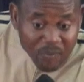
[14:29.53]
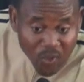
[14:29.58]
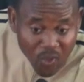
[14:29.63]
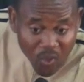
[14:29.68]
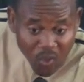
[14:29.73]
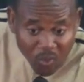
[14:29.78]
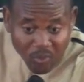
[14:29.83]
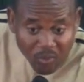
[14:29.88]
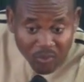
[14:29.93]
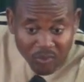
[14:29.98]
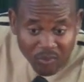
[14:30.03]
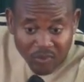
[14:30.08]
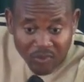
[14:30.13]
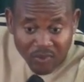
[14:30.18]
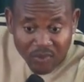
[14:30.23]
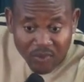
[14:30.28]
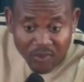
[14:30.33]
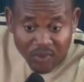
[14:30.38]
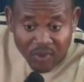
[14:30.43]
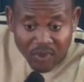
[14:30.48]
home
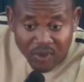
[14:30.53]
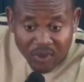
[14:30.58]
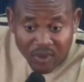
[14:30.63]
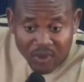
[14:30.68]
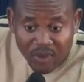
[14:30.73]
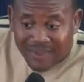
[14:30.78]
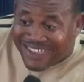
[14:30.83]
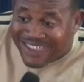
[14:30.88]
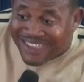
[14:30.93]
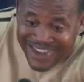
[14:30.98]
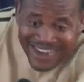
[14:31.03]
Tell